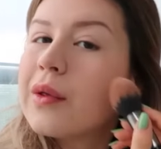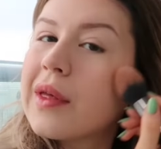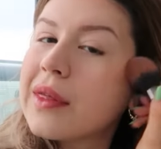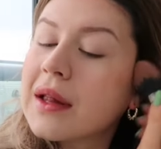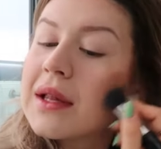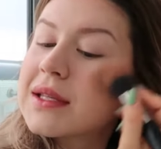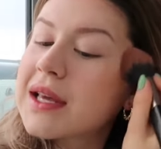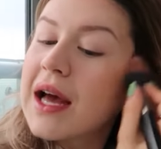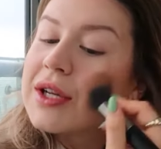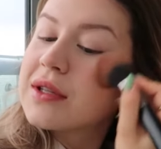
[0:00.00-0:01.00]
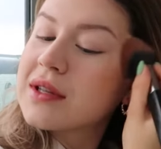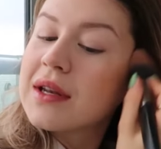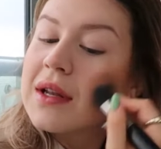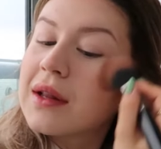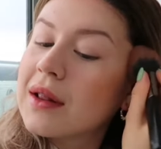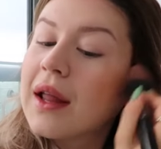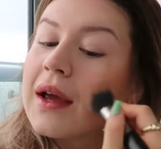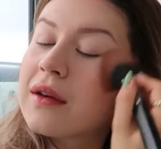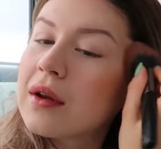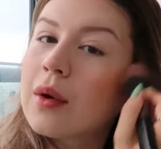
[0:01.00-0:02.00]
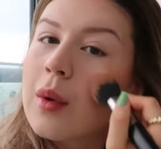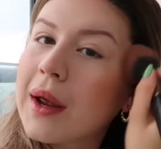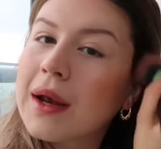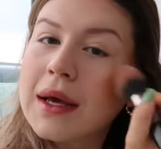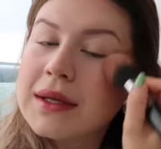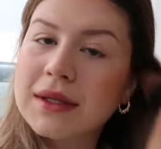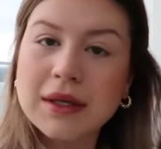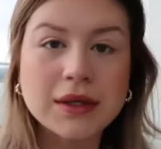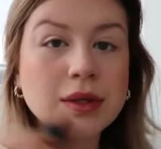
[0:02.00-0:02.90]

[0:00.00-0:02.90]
I think this catches in light quite nicely.